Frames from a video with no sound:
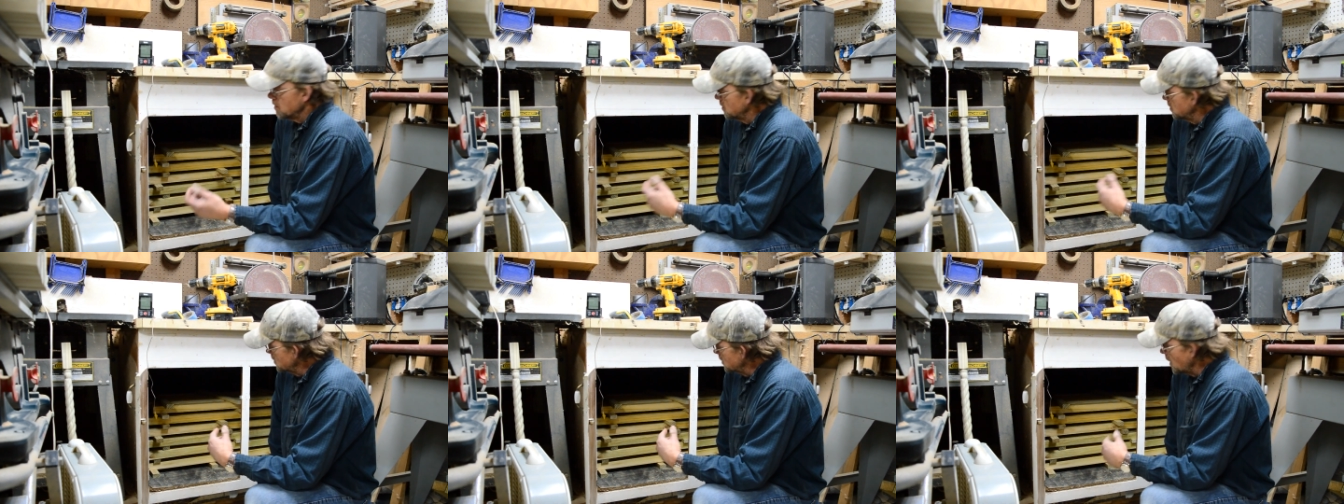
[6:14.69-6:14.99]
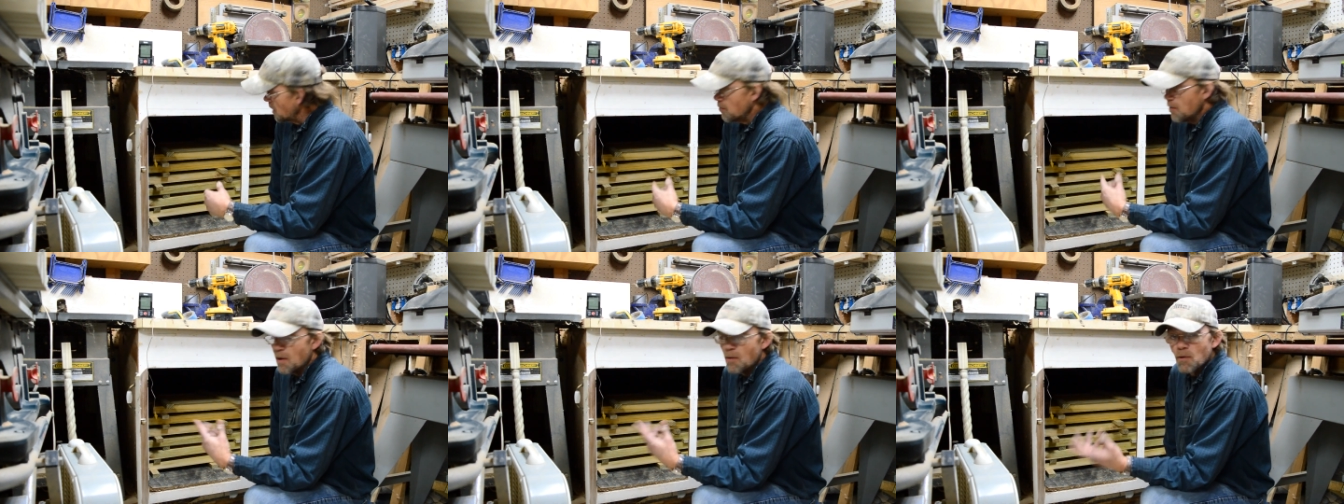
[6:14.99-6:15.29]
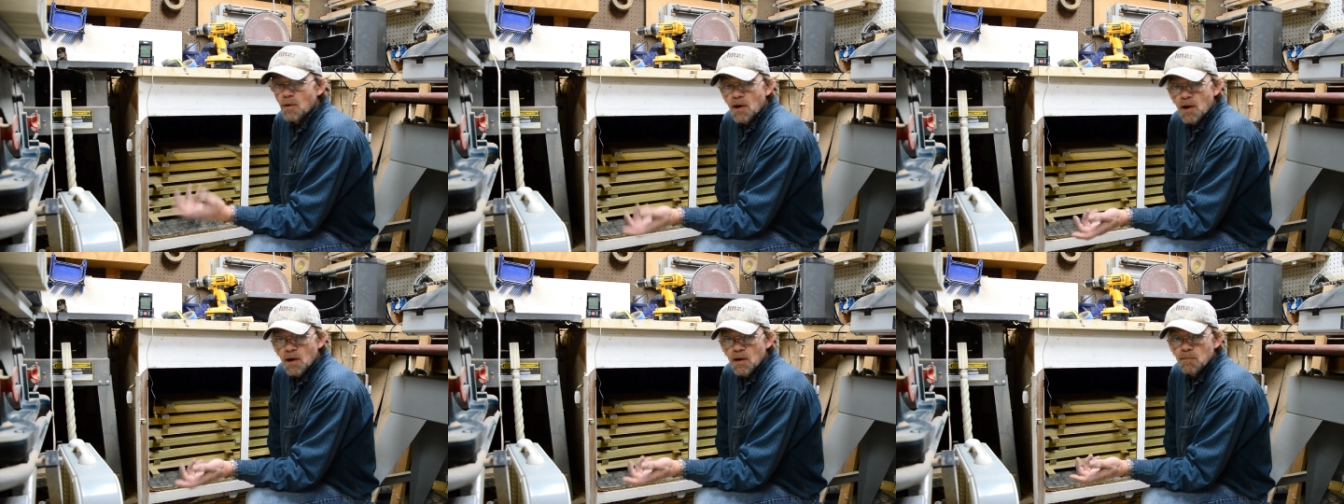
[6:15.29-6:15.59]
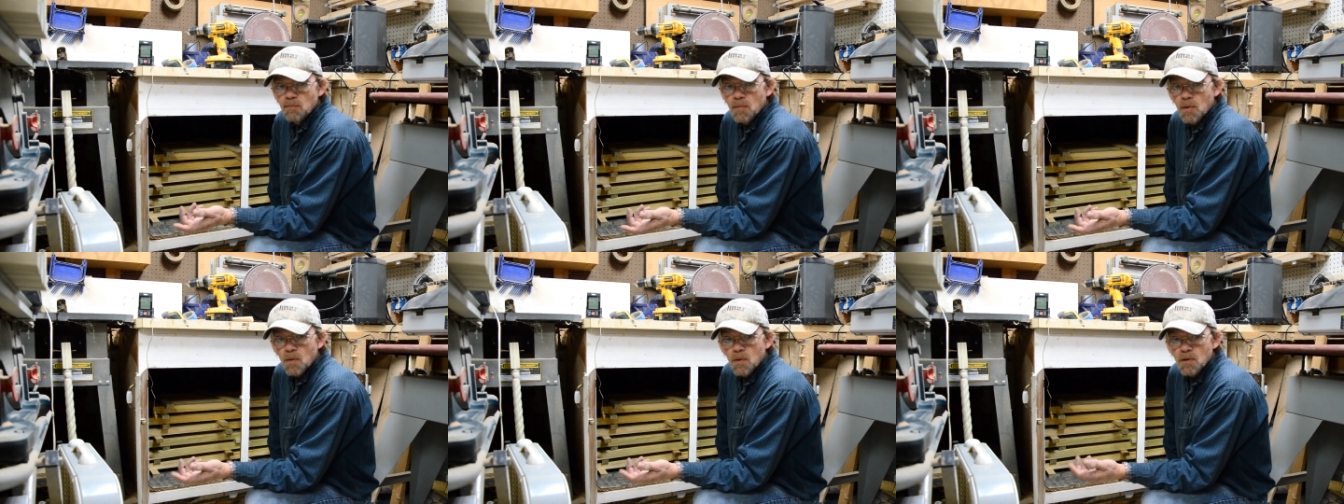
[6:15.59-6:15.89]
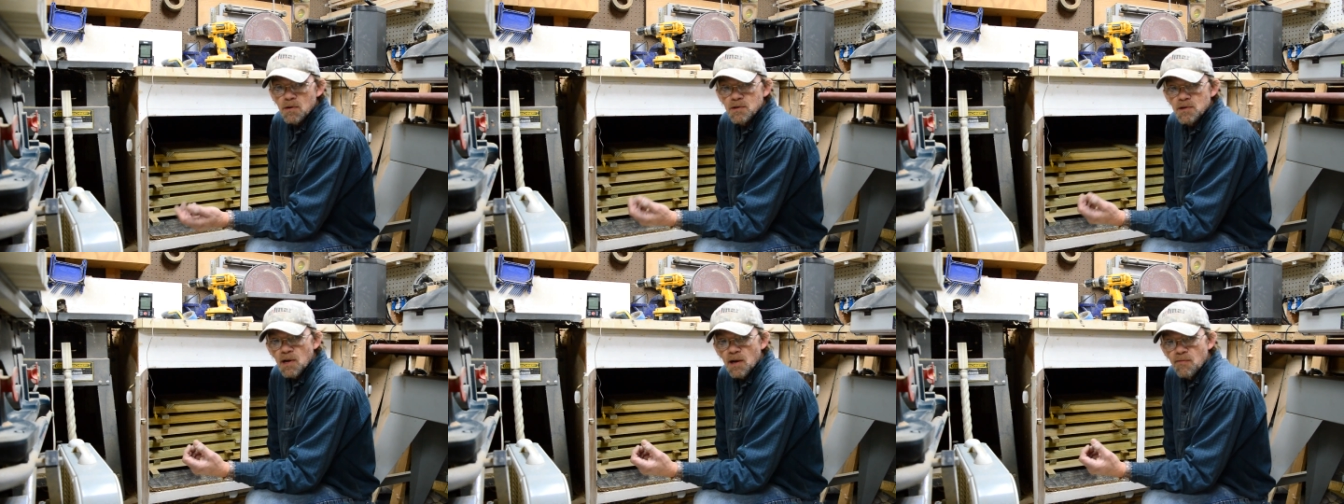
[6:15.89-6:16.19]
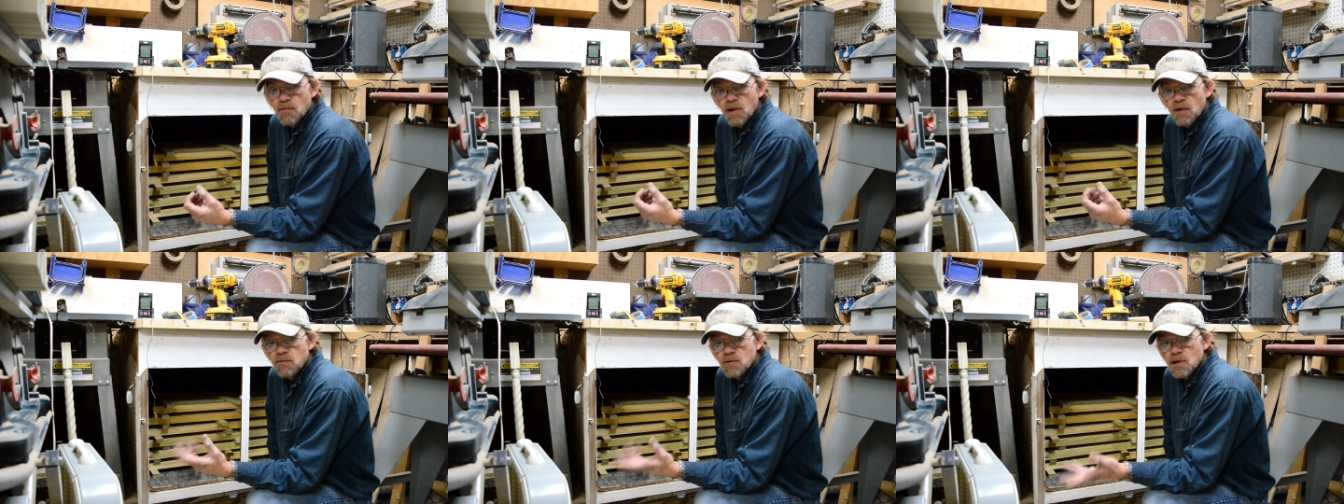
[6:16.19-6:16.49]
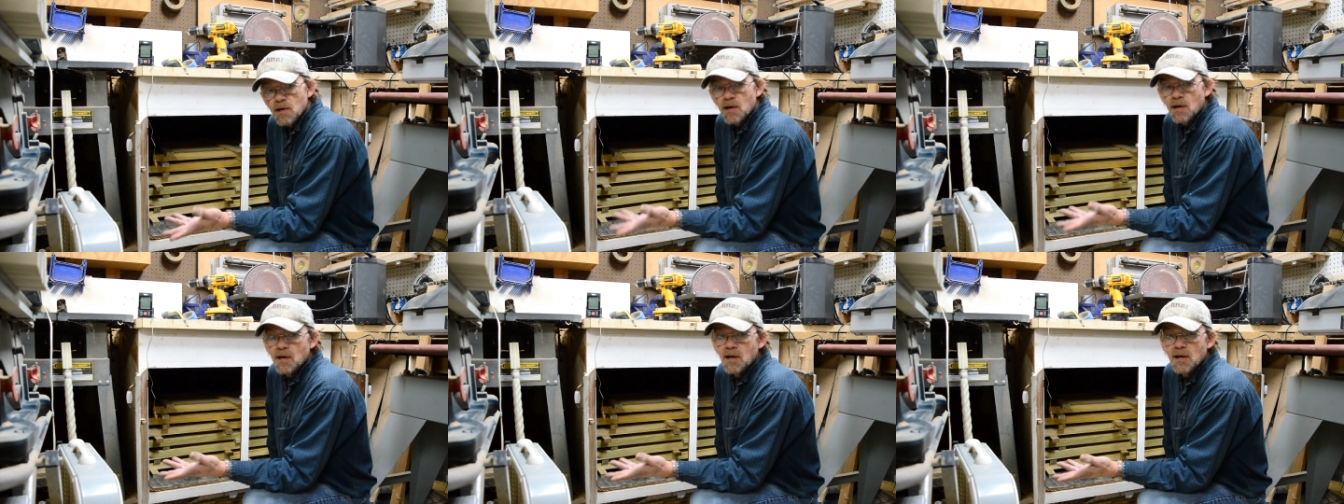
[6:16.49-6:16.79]
Same way with cutting boards. Have you ever
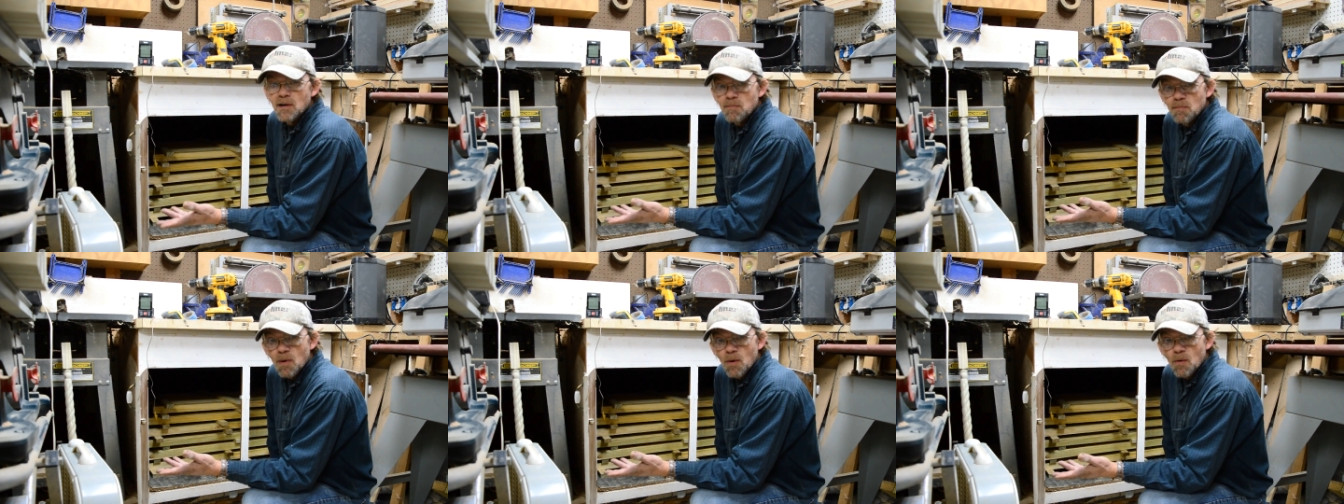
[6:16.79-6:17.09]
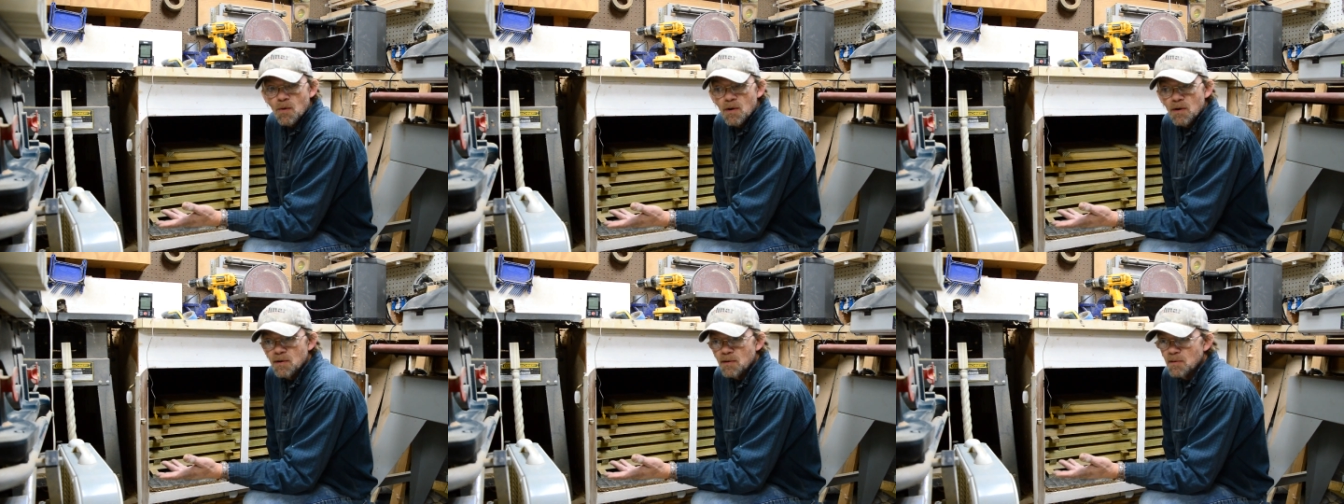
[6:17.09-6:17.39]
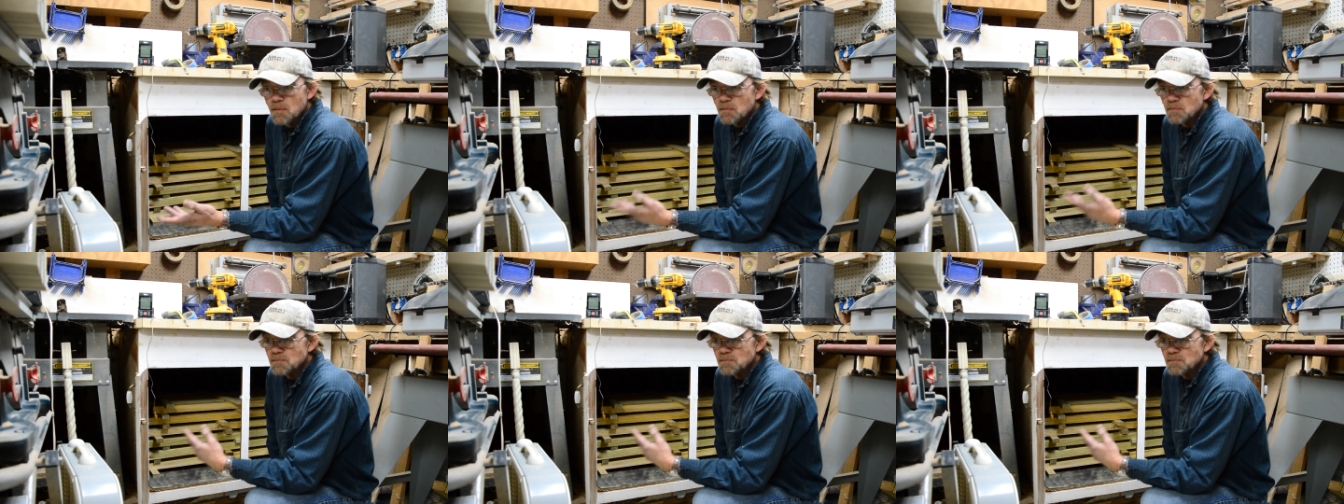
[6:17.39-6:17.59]
took a cutting board